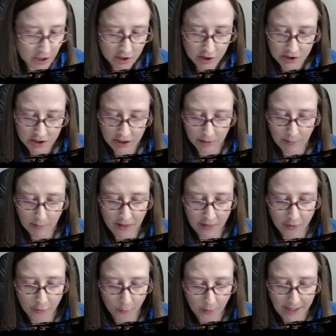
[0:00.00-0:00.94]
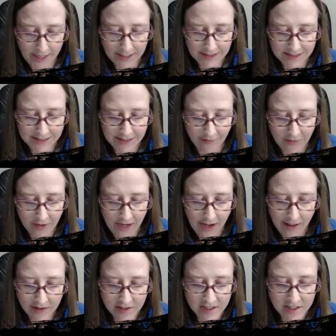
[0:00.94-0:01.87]
it's going to be 3
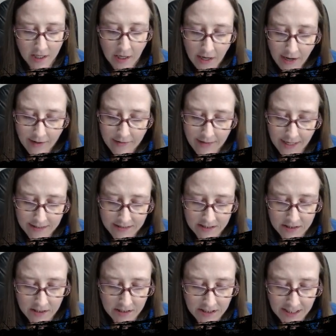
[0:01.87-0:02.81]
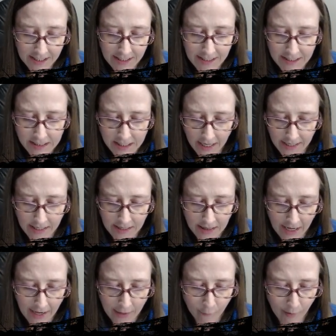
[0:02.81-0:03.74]
7/8, and that's the teeny tiny
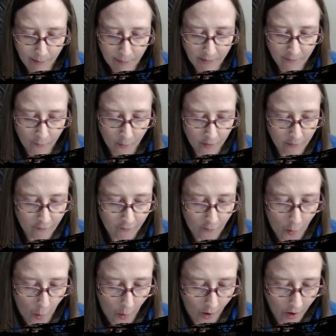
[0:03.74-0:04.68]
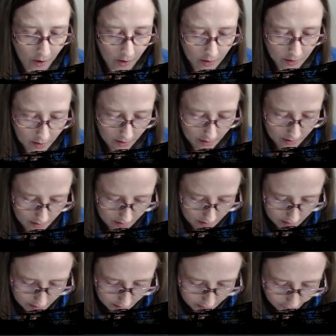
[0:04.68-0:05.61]
line right before the 4,
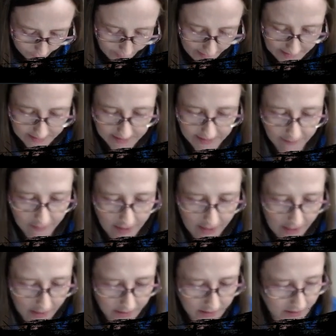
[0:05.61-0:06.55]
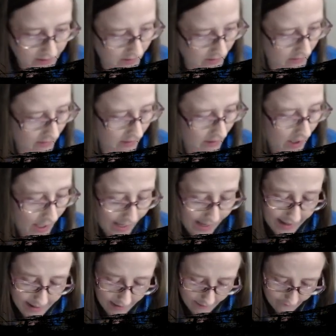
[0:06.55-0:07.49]
3 7/8,
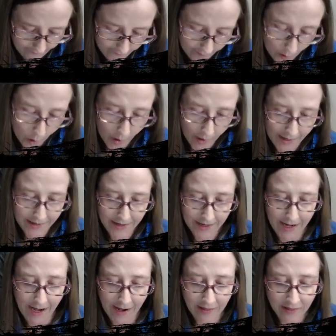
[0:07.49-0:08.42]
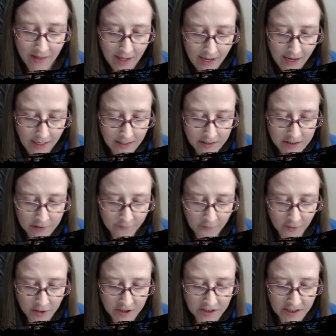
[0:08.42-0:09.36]
and then 4 1/8, and it's the
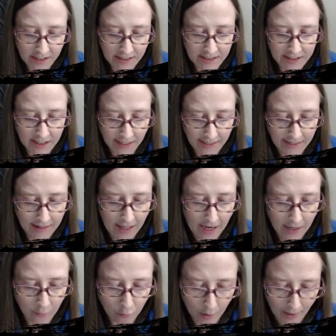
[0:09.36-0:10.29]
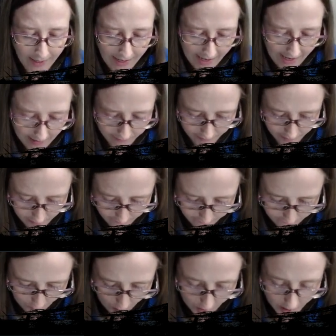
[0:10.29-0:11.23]
first teeny tiny line right after the
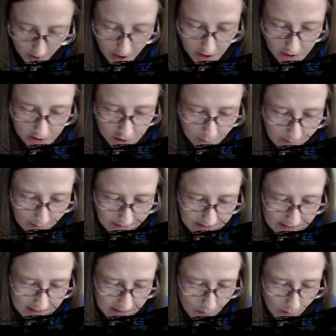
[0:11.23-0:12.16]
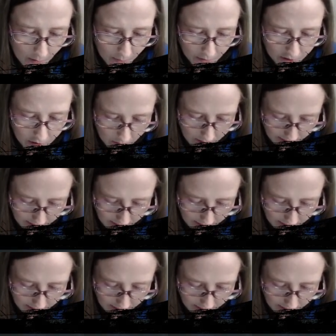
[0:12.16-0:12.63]
4. So basically what we're doing